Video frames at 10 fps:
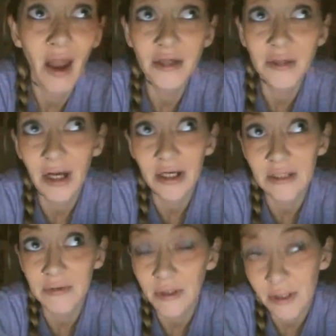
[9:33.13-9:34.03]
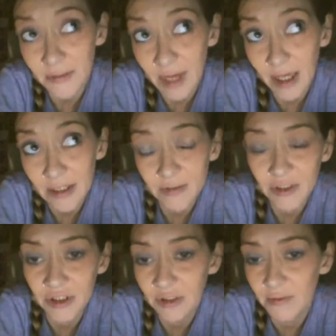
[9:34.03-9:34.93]
I try to give her advice, but
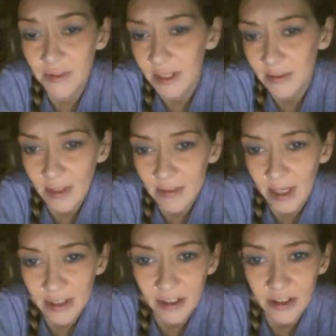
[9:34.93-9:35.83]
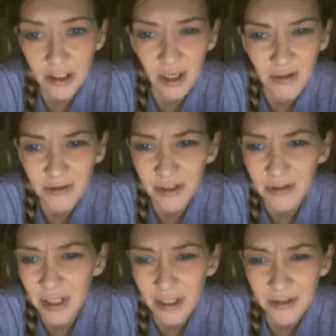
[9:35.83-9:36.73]
she don't want to take my advice because she's like, oh,
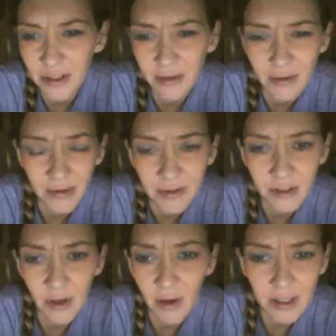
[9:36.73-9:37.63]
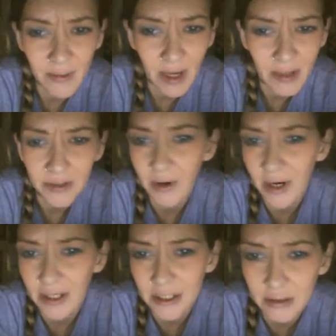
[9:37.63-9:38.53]
you're younger, you don't know what you're talking about, you're
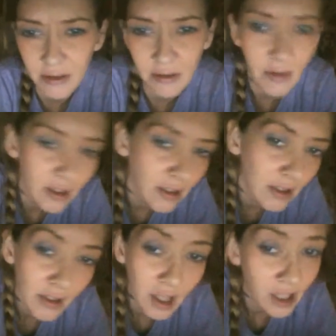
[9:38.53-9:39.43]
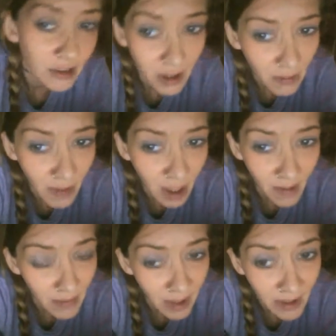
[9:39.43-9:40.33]
crazy too. I'm like, no, Mom,
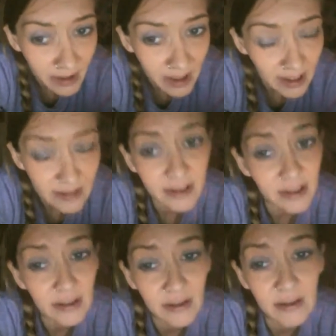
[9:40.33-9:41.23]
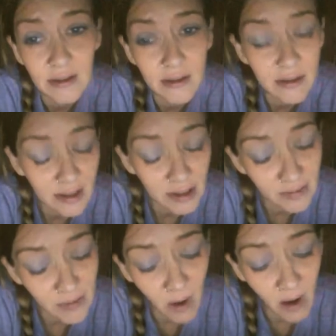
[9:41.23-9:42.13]
I'm not crazy.
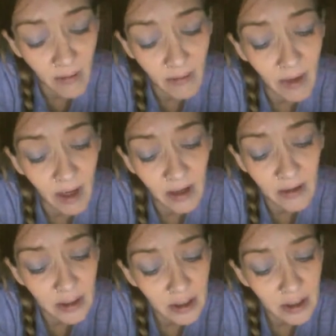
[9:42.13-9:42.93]
I'm not, but,